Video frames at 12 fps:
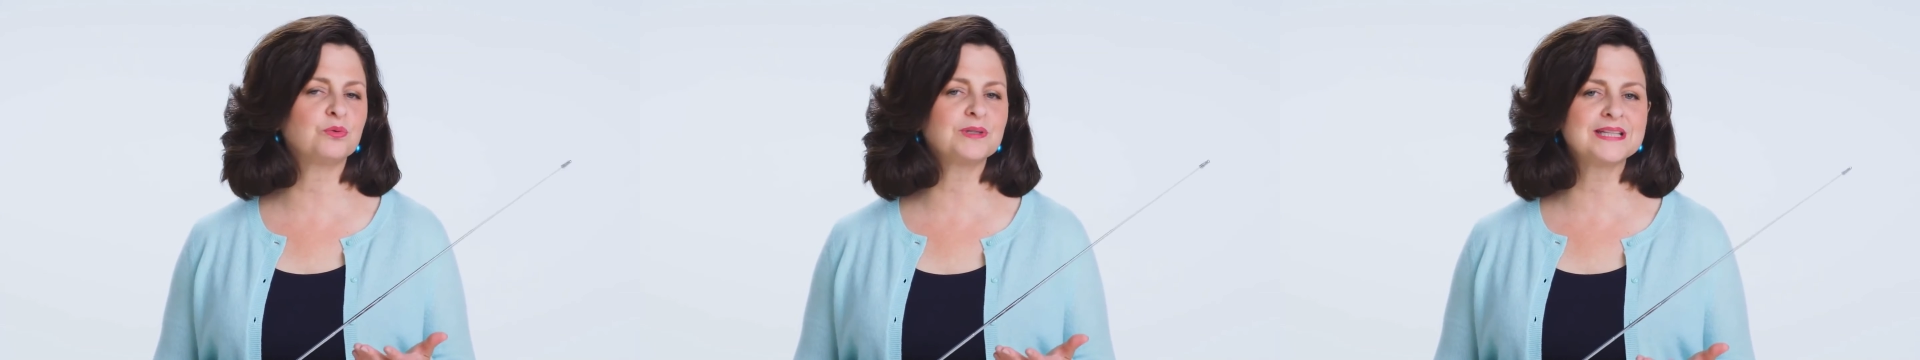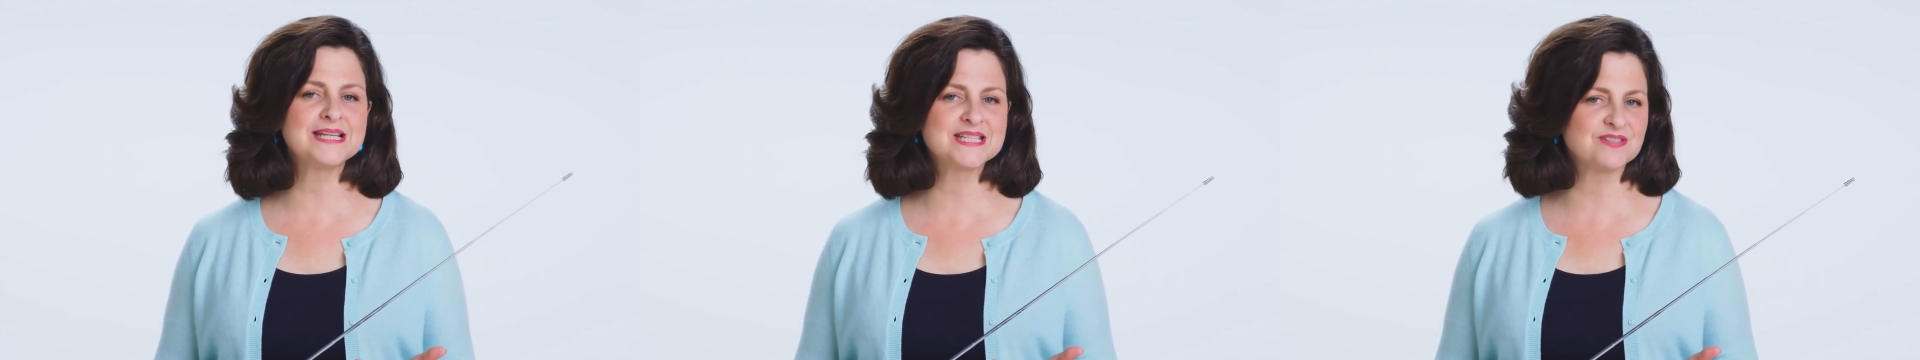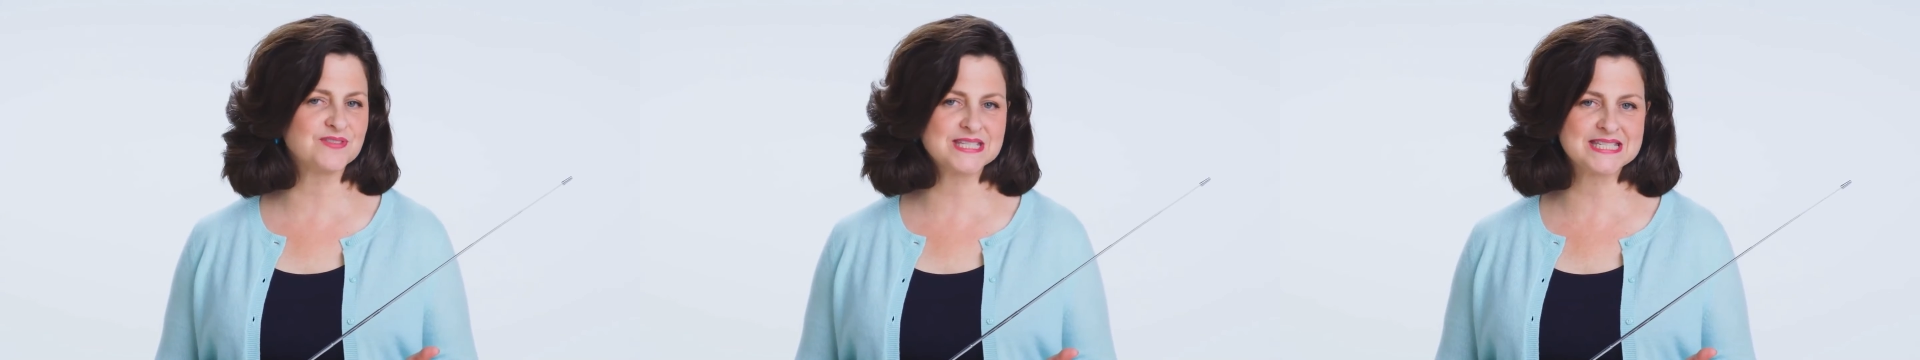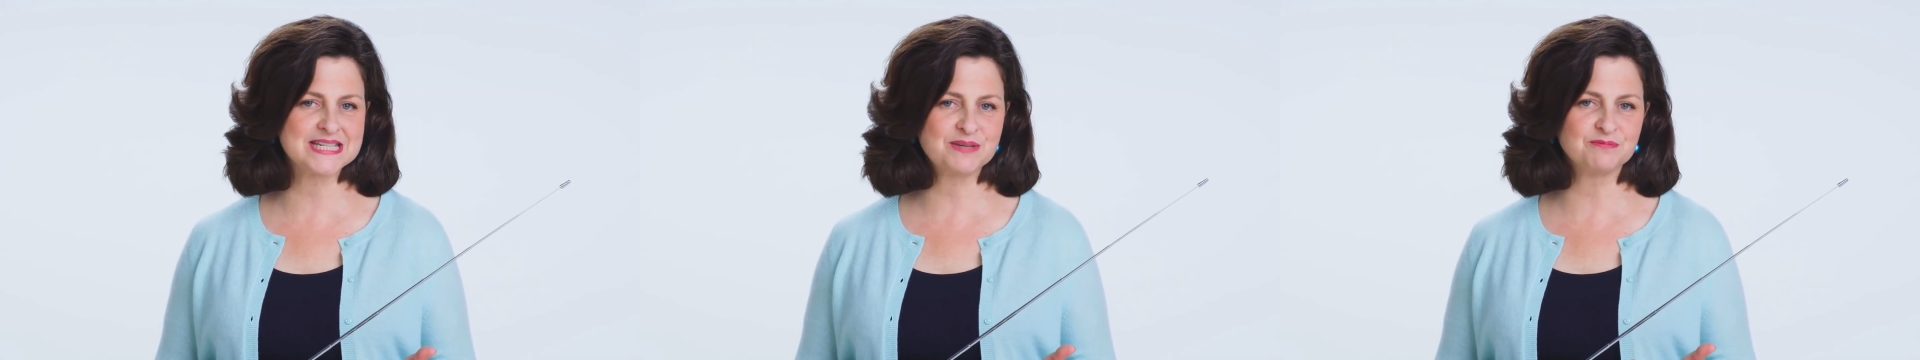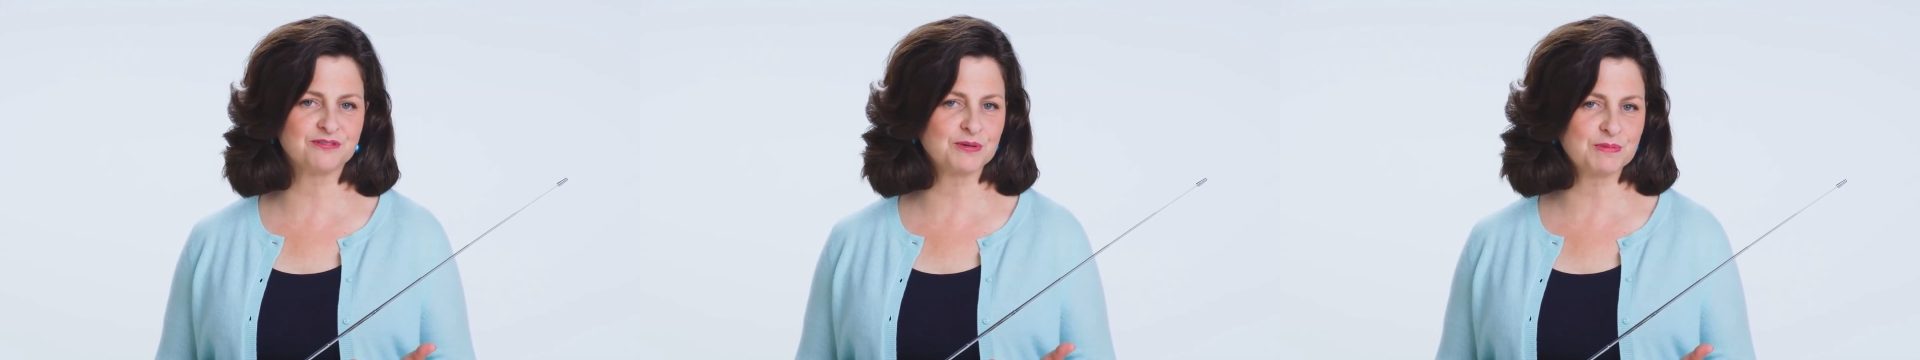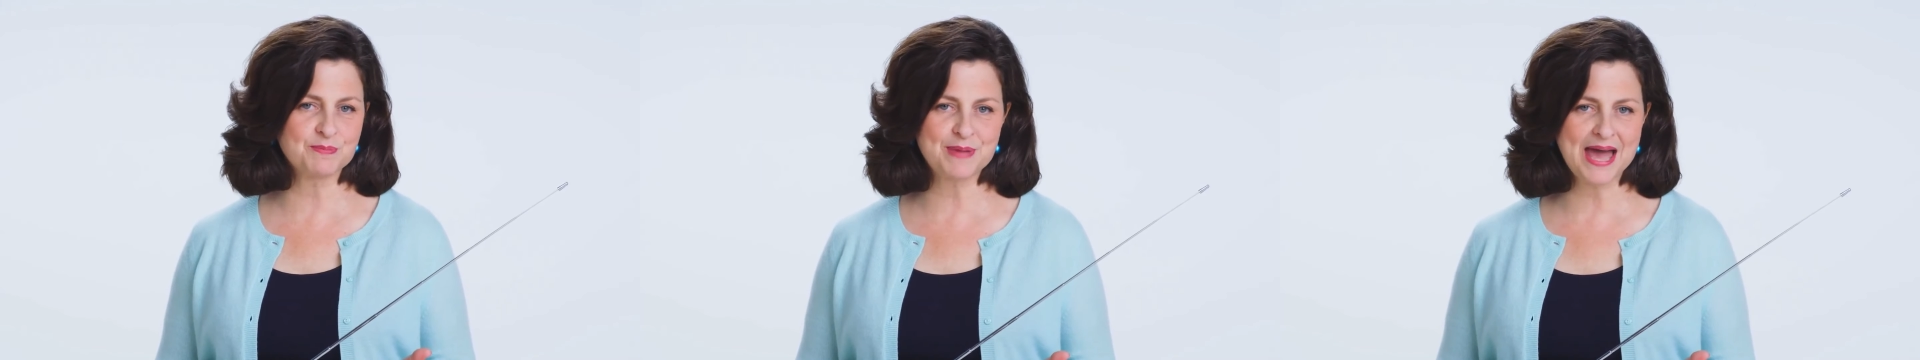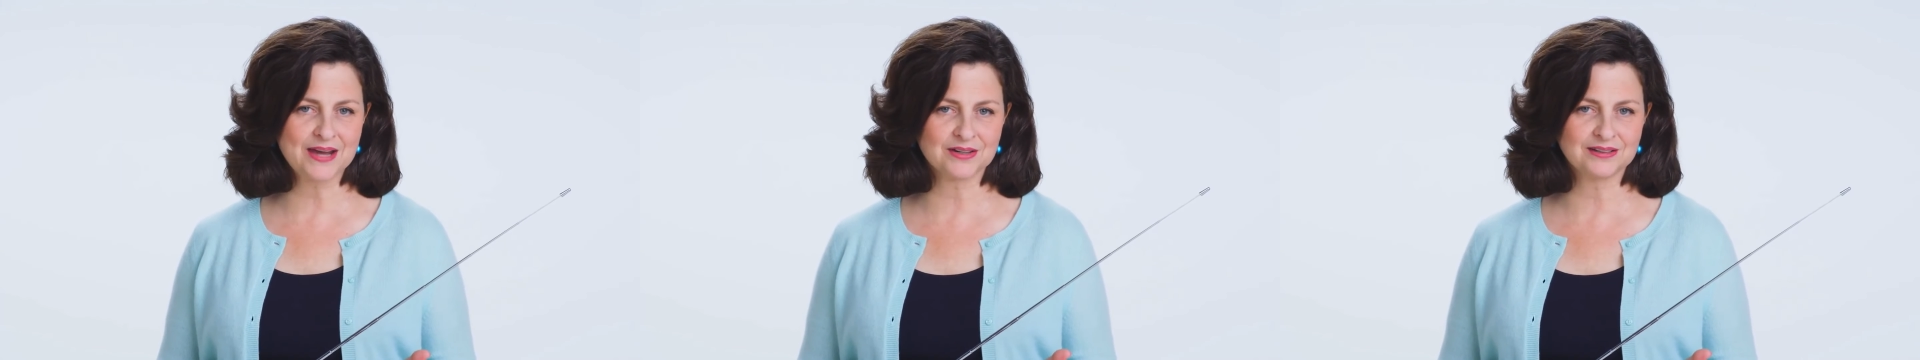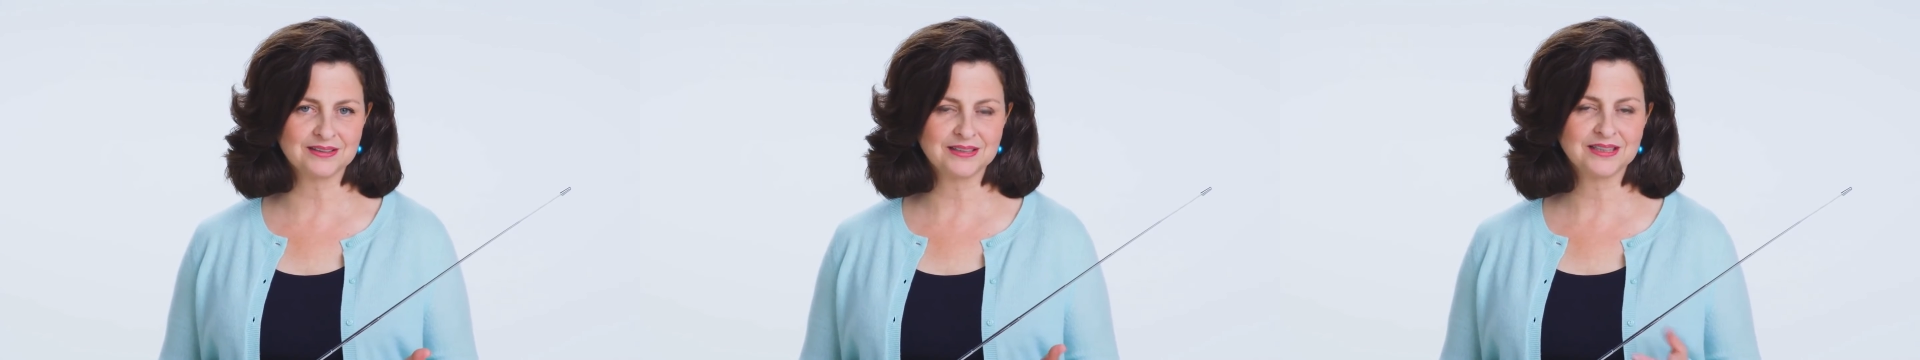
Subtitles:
release of steam from the batter.